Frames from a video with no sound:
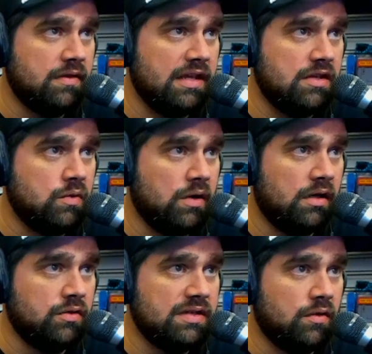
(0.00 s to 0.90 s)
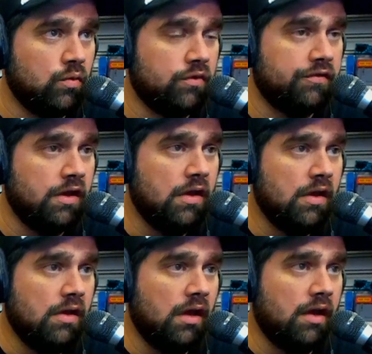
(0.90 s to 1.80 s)
me, thank you, uh, Lieutenant Wolf,
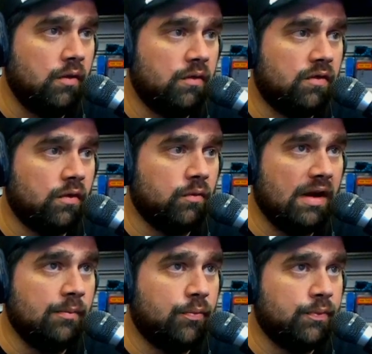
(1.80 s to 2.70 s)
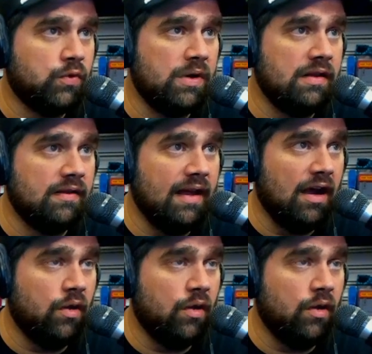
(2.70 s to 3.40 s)
uh, who sort of, when I tweeted this